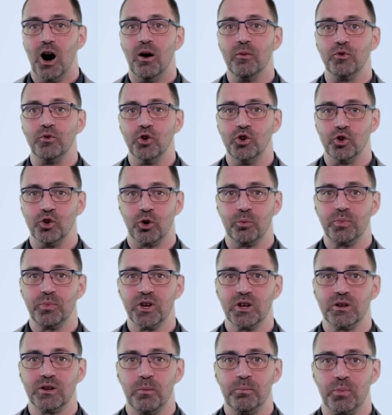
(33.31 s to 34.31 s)
of the
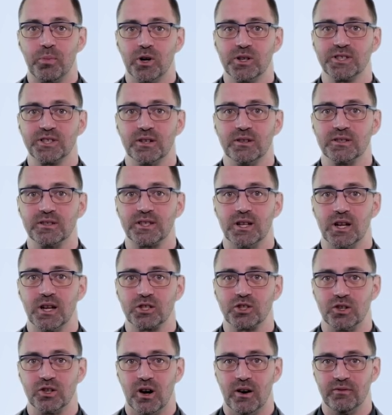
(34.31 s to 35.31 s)
European Personal
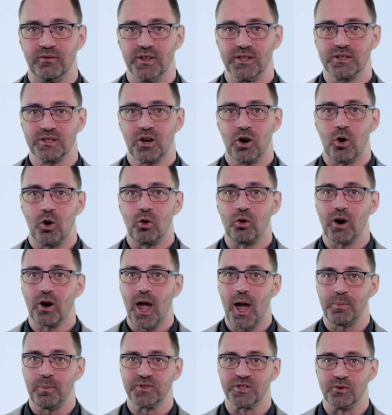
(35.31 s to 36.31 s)
Selection Office, or
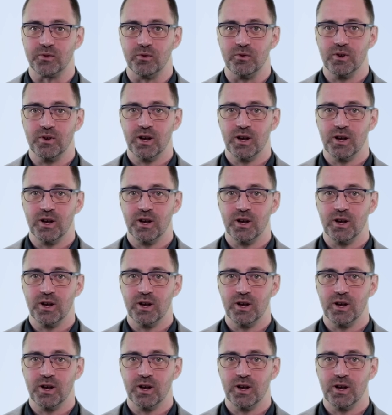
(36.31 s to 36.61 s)
EPSO.